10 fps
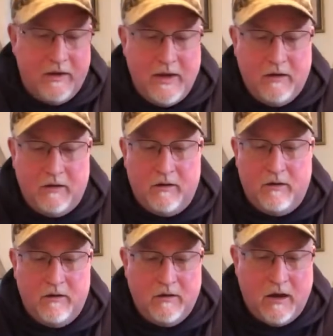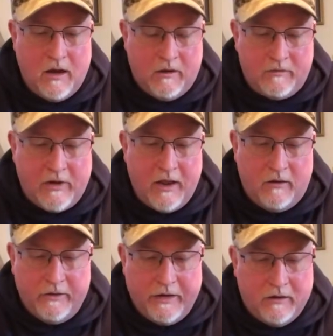needle, uh,
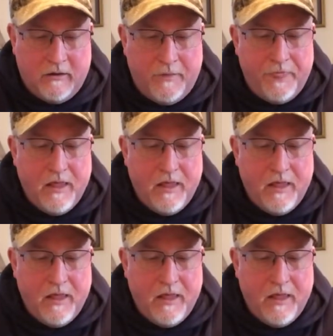sail needle.